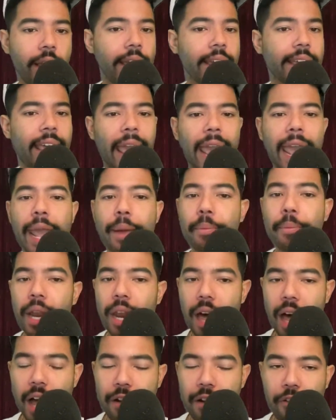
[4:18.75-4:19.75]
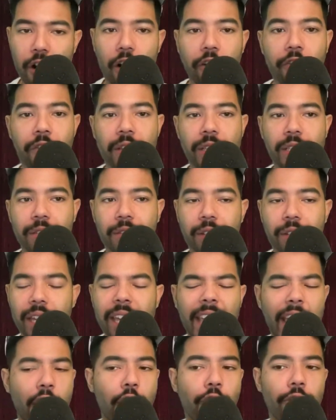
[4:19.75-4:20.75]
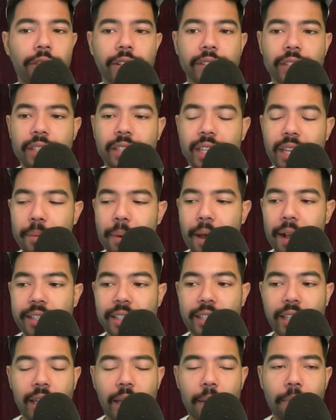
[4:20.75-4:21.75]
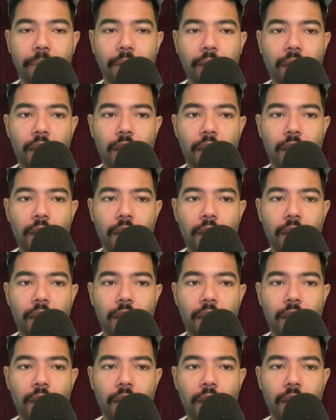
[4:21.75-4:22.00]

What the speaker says: came alive offensively, carried this D-backs team